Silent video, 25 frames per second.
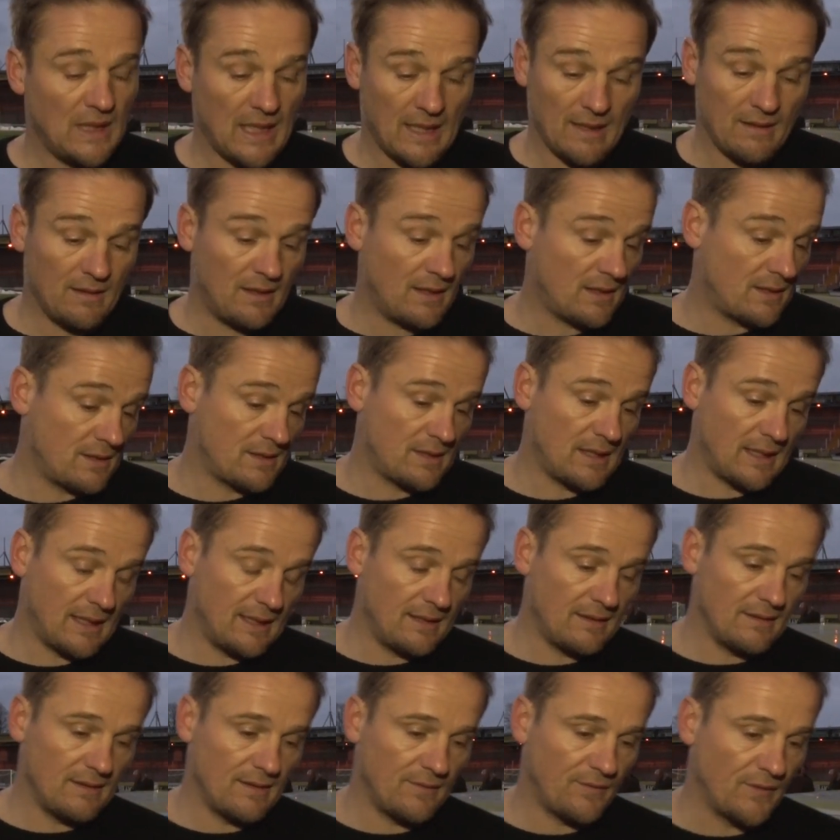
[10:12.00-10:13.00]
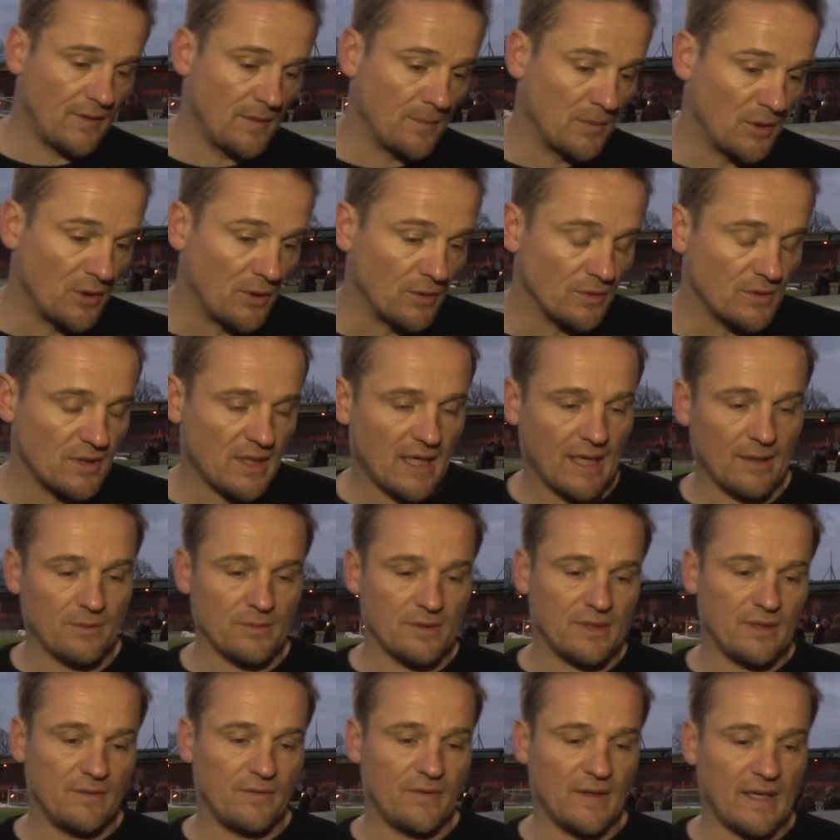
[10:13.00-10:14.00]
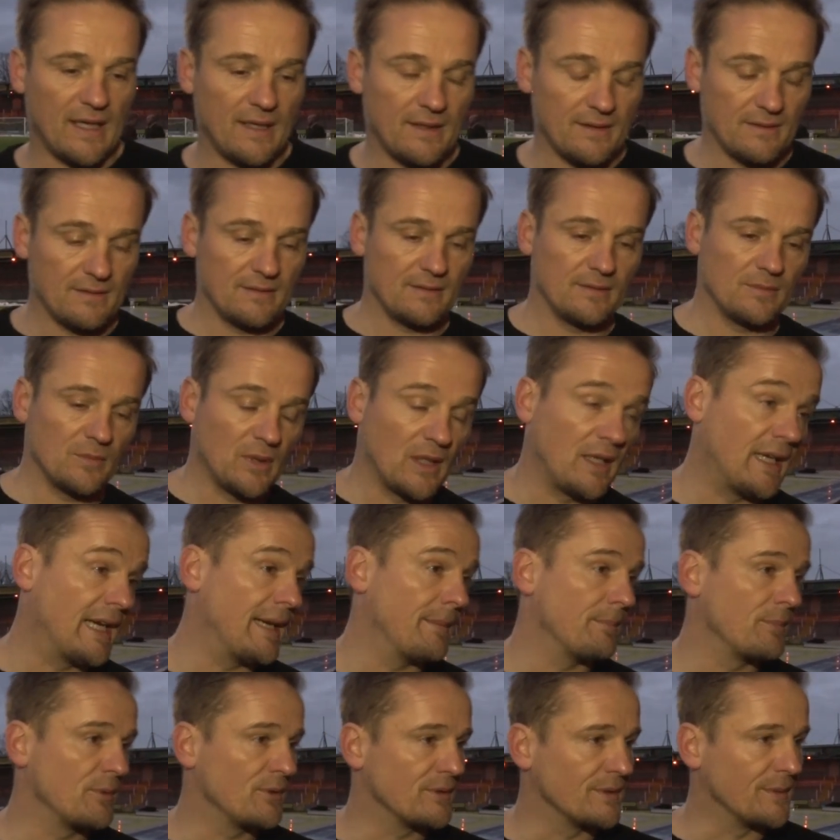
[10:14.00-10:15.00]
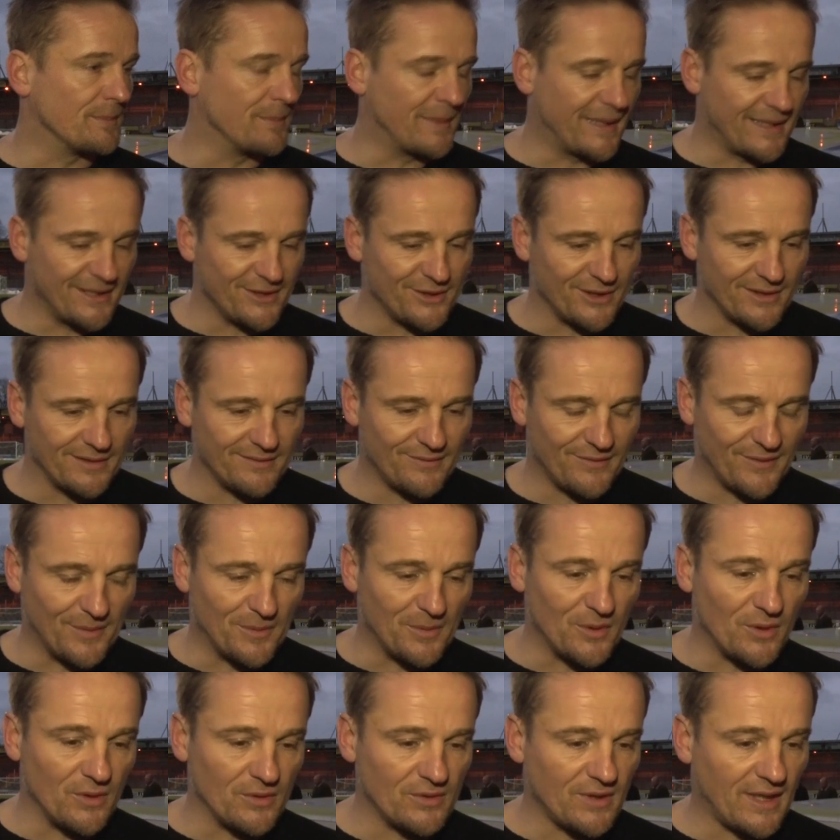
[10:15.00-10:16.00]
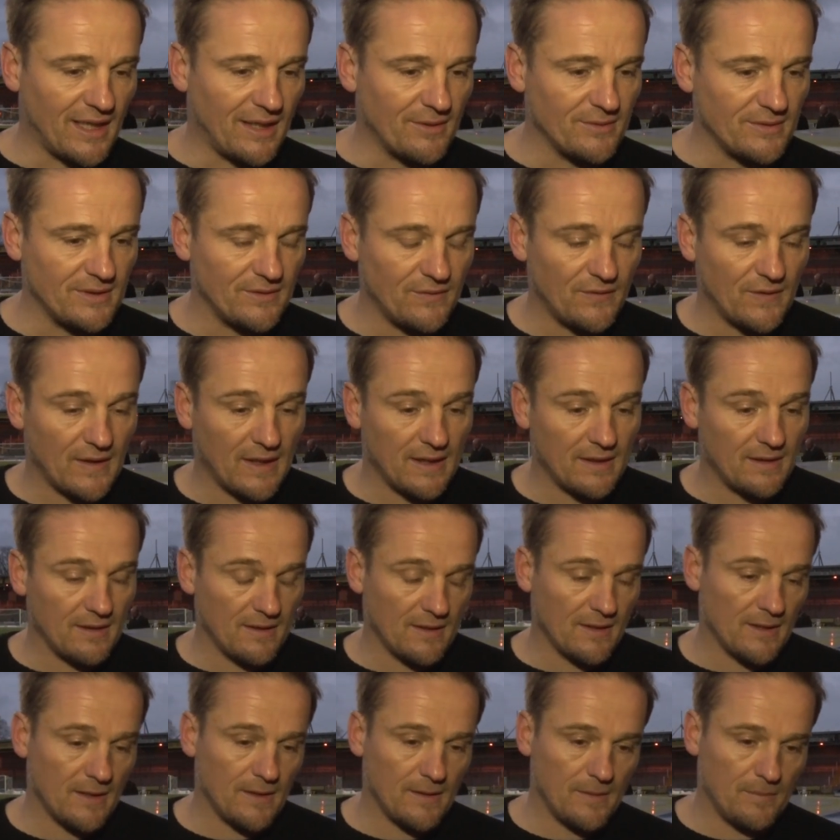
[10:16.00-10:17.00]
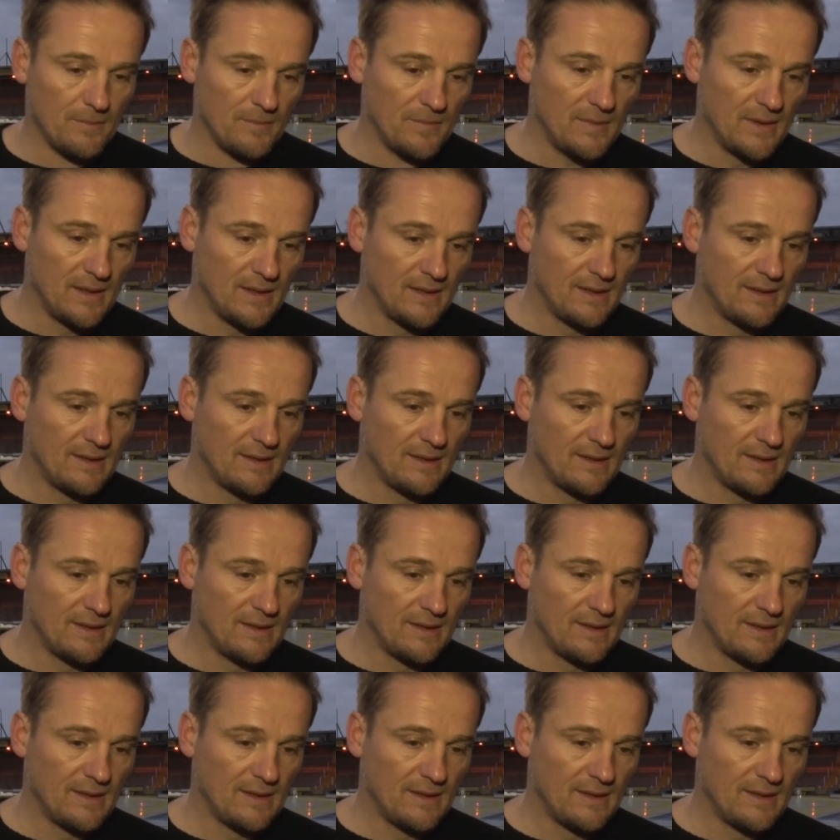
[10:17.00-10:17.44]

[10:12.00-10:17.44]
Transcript: Yeah, like I say, if I'm a Notts County fan, well, I am because I'm manager, if I'm a Notts County fan,